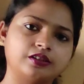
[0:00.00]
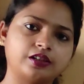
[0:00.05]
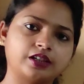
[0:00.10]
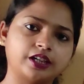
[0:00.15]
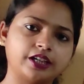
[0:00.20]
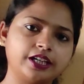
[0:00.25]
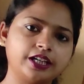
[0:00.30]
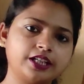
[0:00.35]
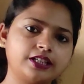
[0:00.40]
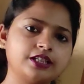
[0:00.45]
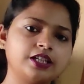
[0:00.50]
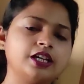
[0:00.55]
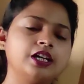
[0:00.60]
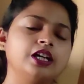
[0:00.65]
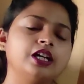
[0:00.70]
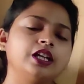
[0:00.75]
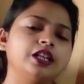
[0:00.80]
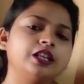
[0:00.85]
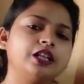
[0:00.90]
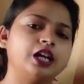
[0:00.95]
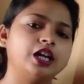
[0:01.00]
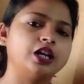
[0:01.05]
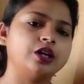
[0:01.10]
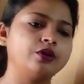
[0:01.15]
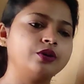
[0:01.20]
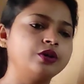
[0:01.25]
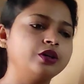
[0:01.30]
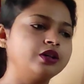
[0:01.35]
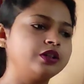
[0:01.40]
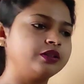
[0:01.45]
Correct?
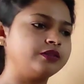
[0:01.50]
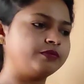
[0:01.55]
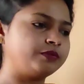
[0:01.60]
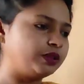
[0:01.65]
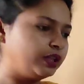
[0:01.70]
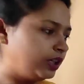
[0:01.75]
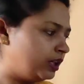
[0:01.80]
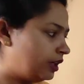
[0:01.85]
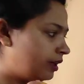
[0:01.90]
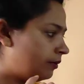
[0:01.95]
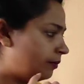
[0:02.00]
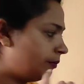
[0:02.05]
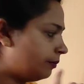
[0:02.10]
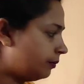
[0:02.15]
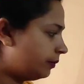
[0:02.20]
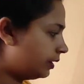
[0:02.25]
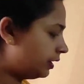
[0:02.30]
Now the